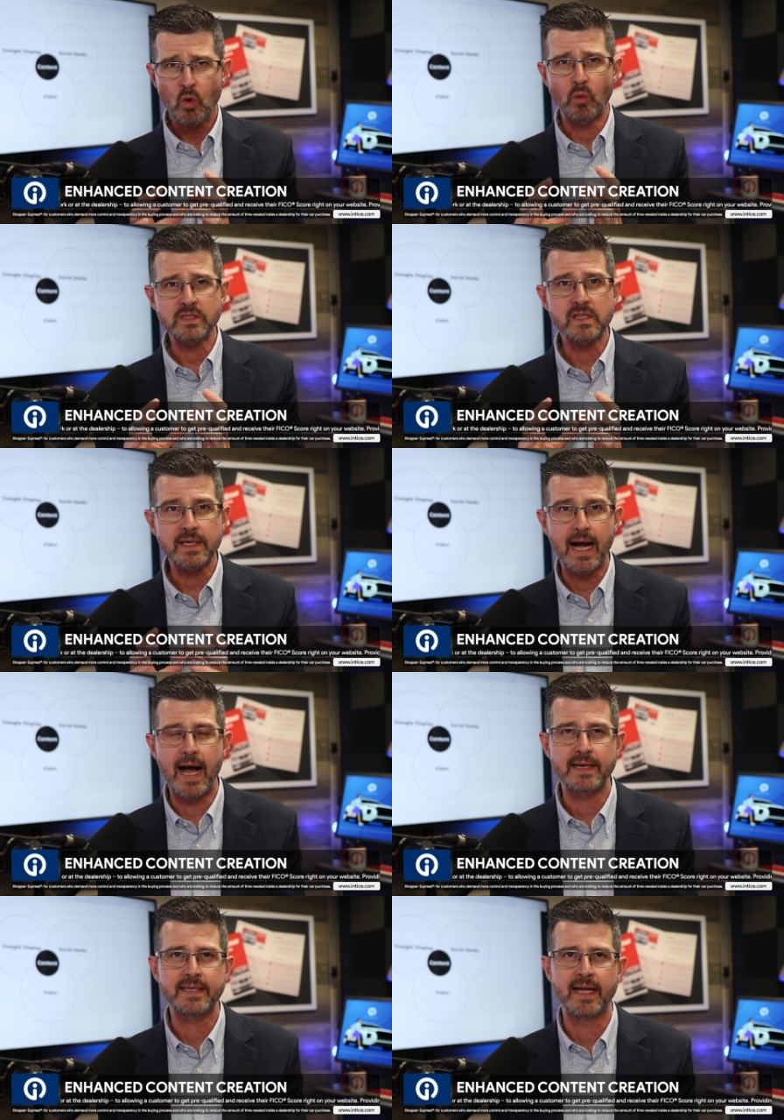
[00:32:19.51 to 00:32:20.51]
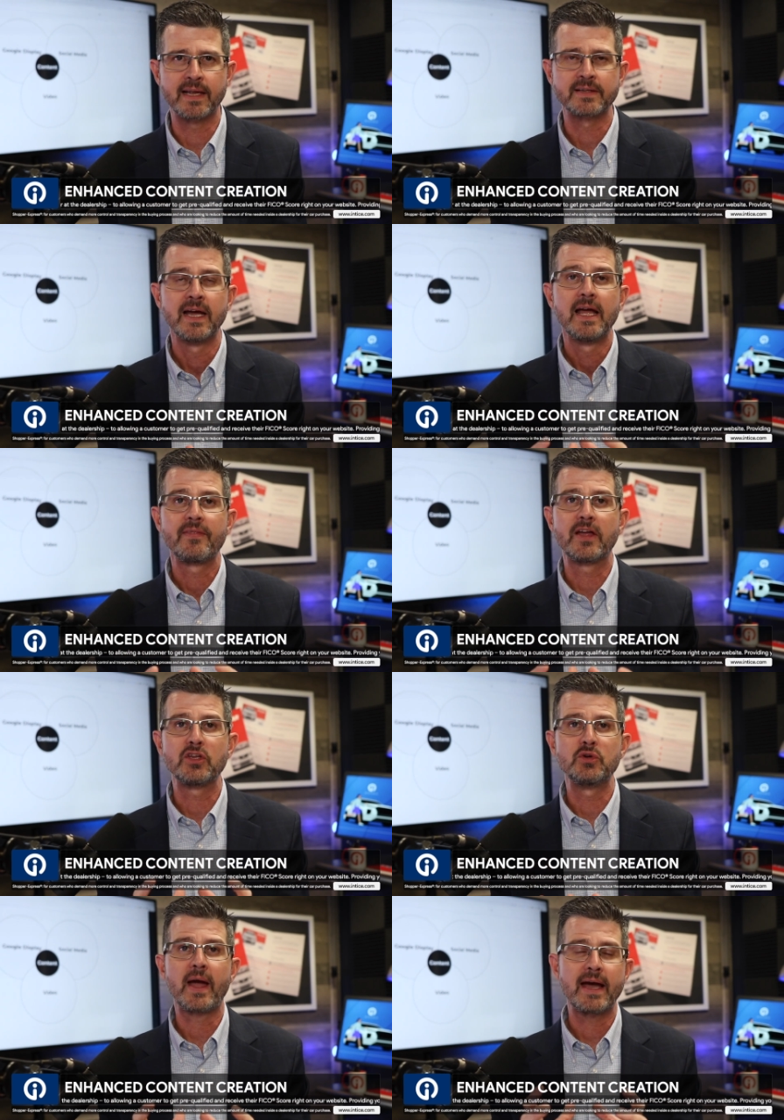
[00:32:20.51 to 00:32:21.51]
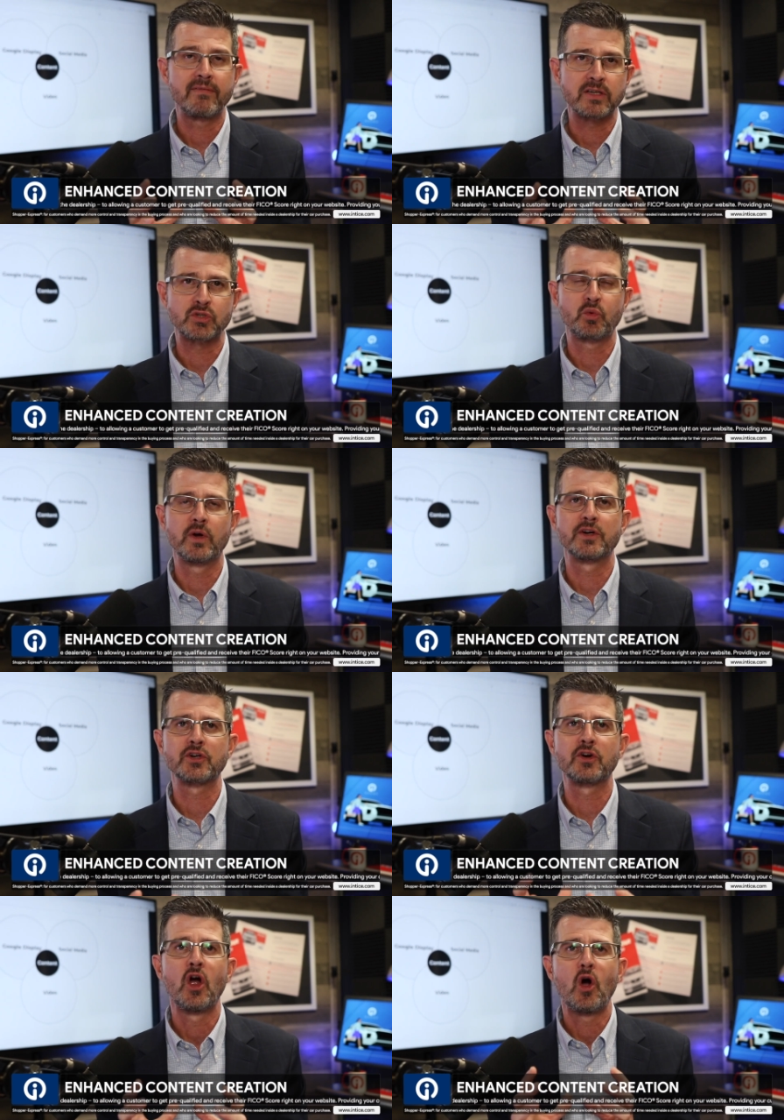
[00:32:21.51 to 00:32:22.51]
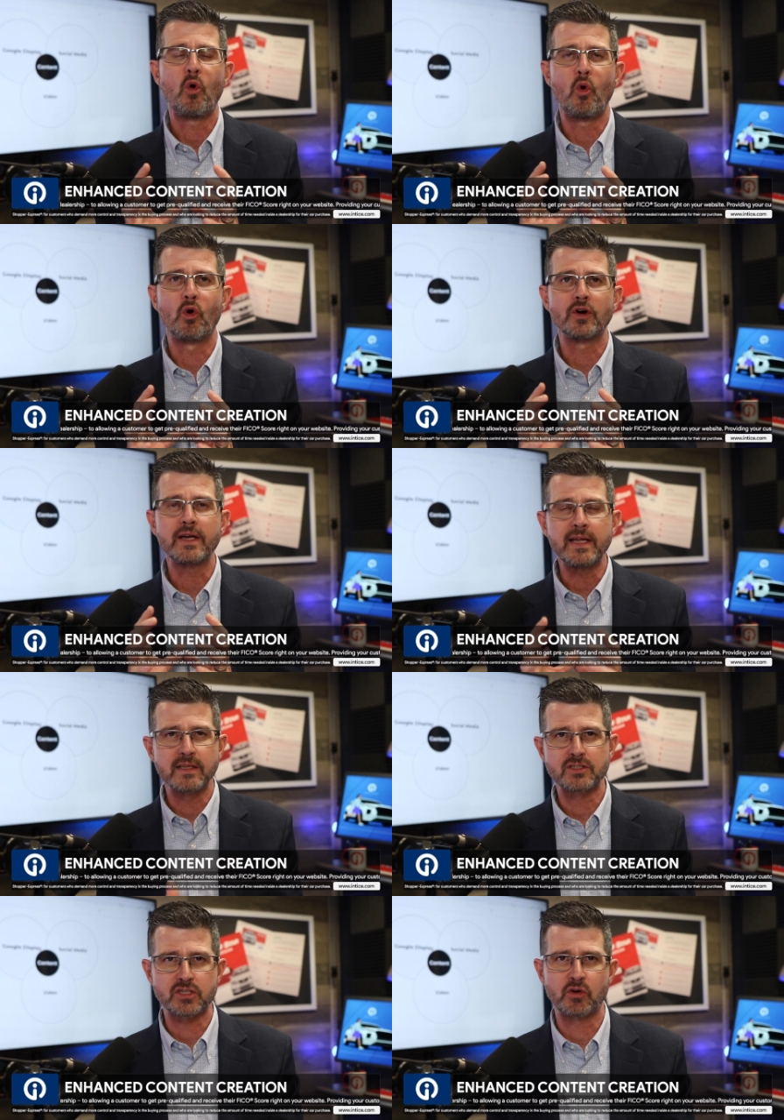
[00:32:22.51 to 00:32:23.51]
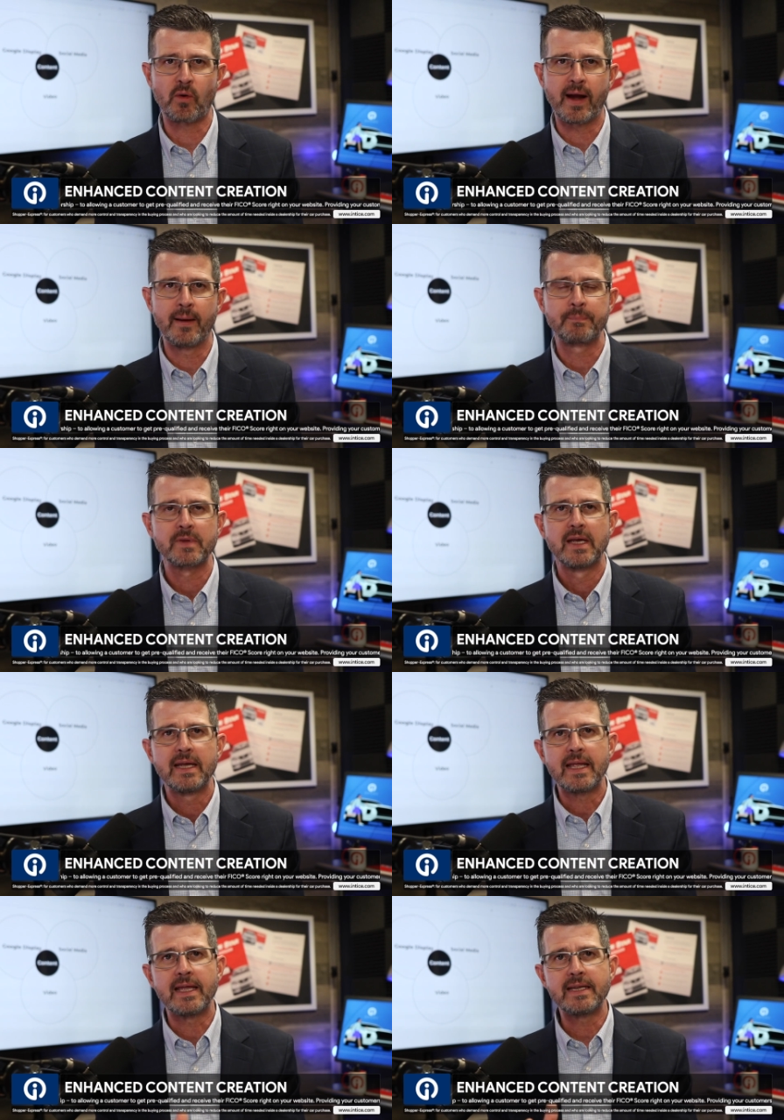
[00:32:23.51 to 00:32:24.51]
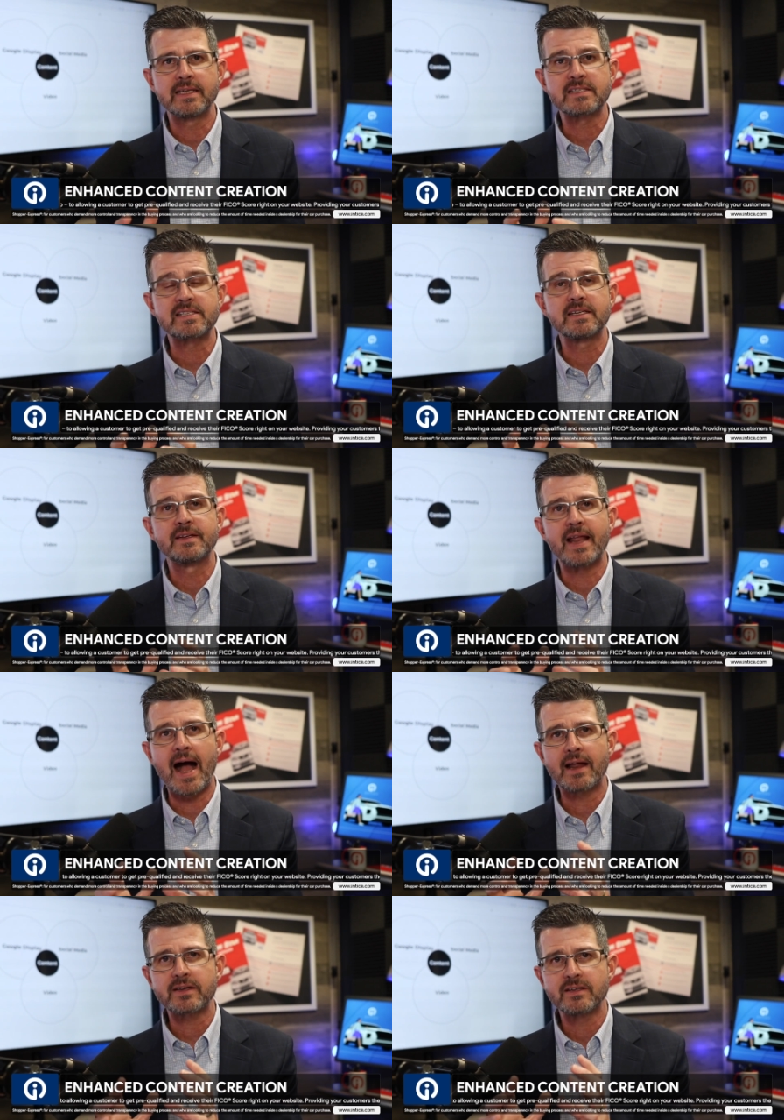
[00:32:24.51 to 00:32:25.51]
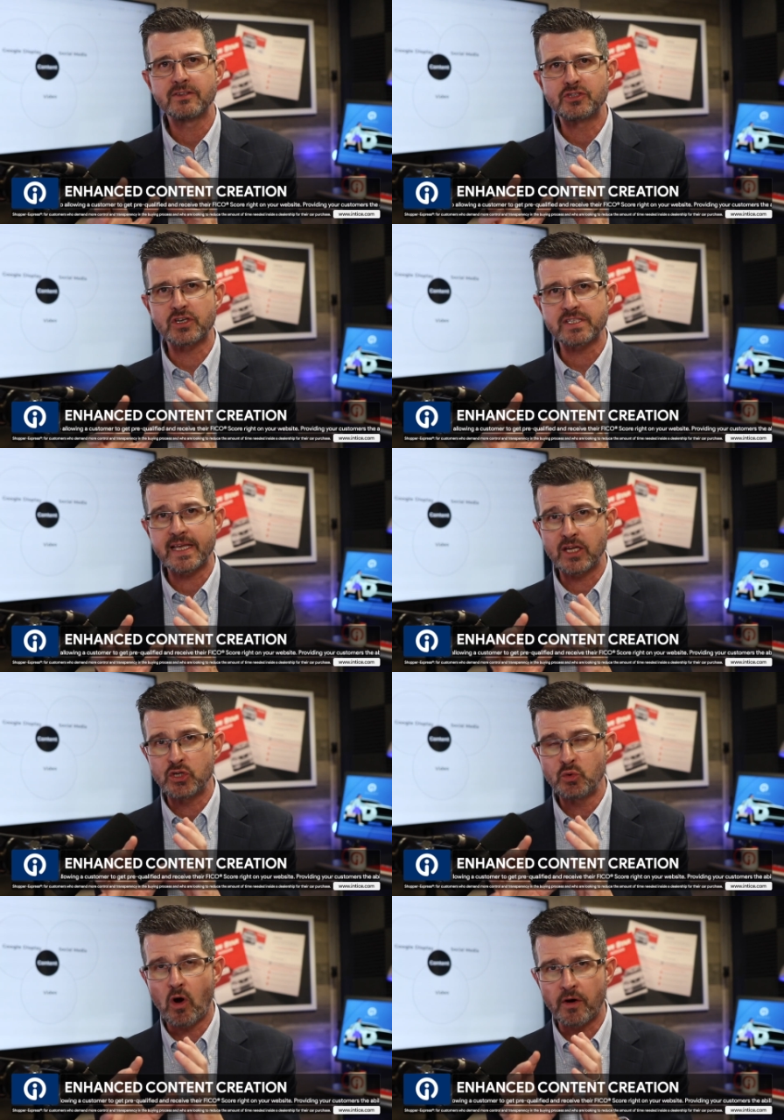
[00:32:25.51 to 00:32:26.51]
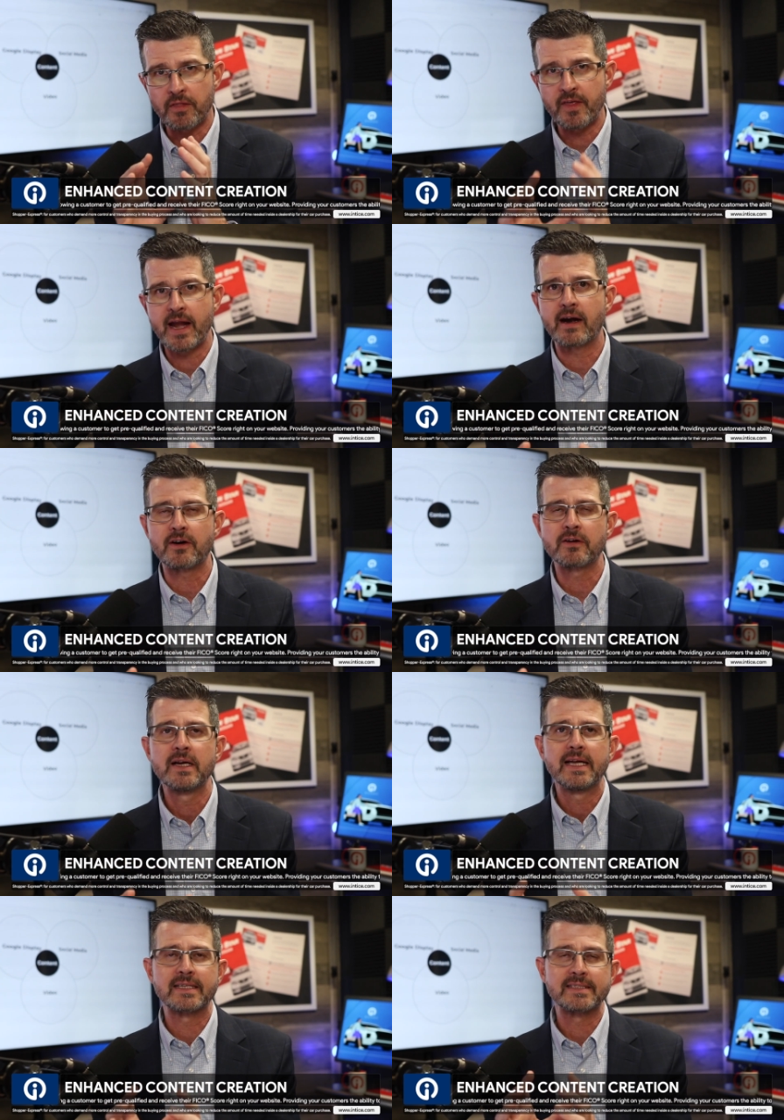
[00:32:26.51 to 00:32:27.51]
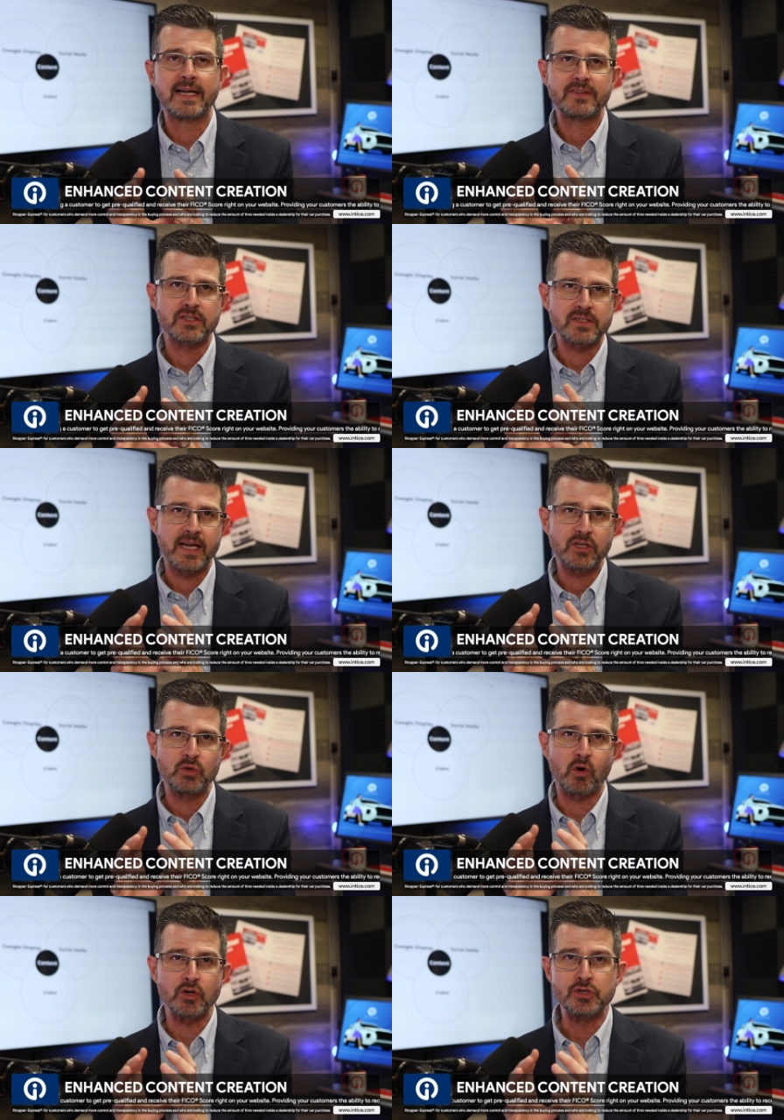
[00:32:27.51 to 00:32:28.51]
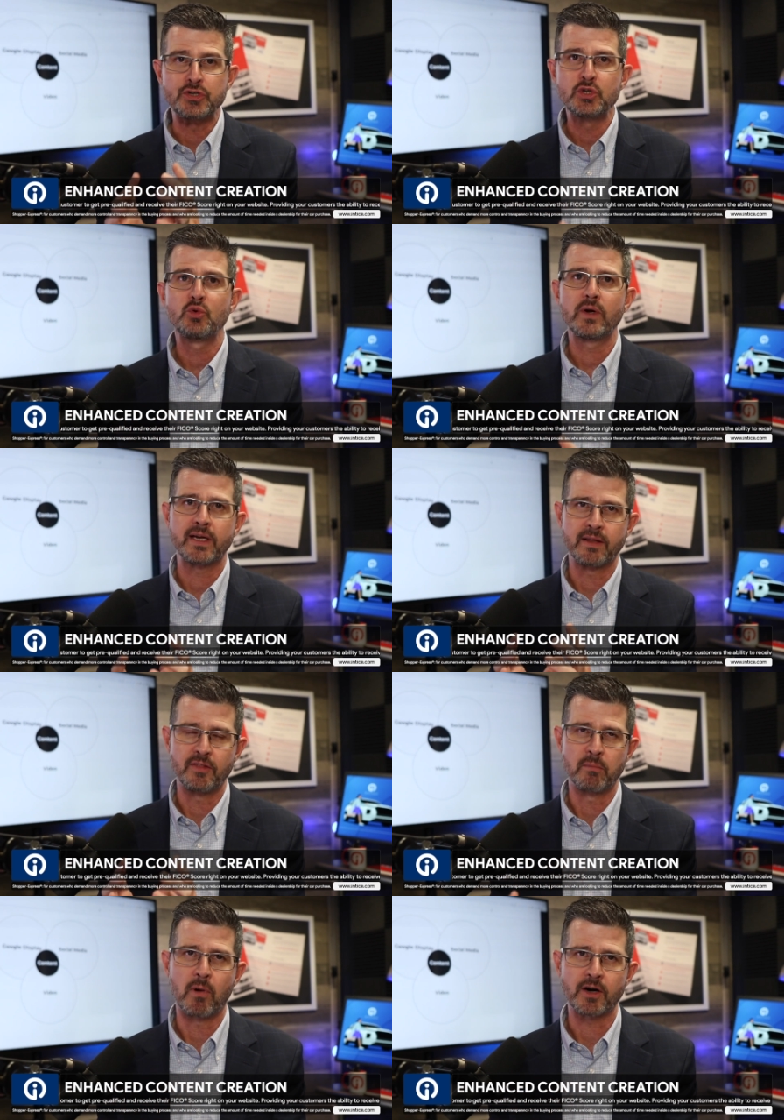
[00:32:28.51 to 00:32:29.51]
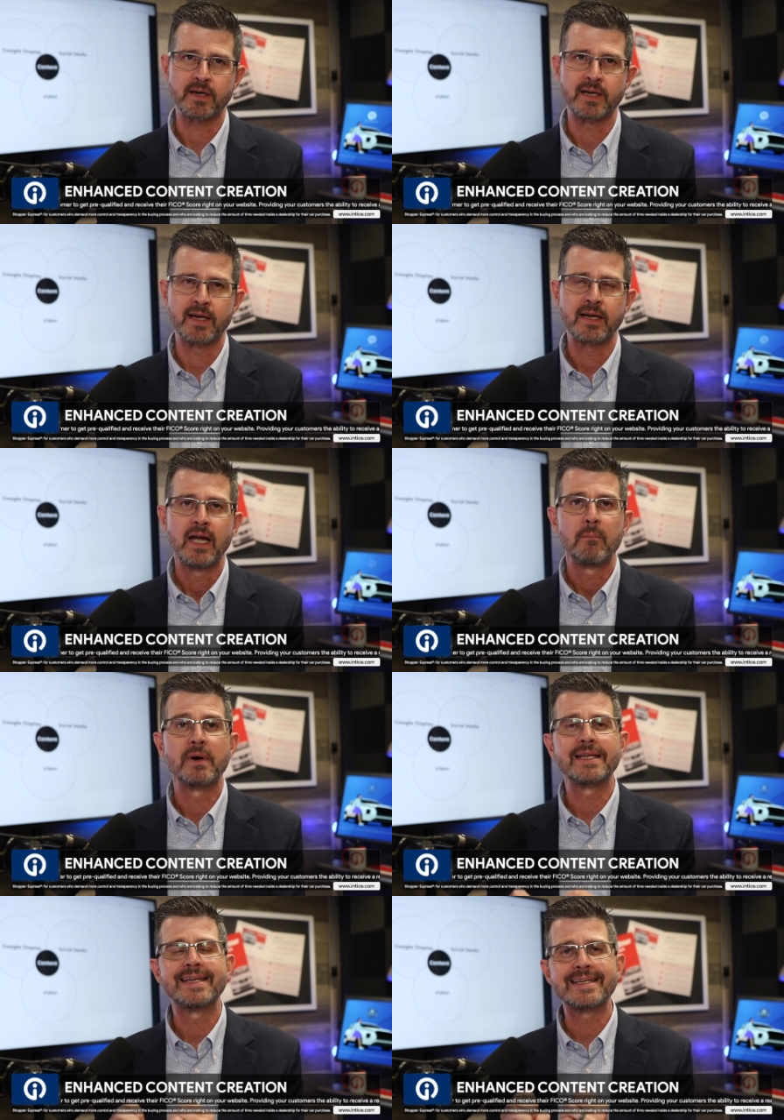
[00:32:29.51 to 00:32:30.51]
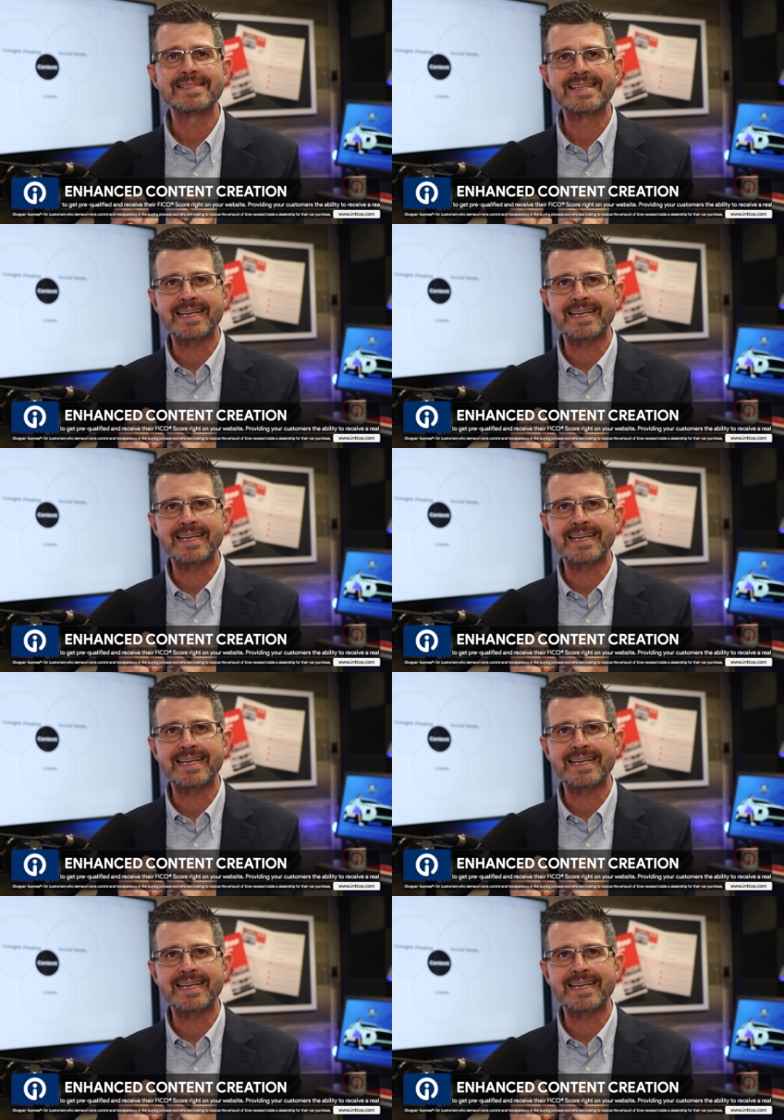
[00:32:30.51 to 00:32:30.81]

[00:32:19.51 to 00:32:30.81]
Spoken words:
What's the content that you have on Twitter or Instagram? It is not just that you are there. It's not just that you are doing the marketing, but it is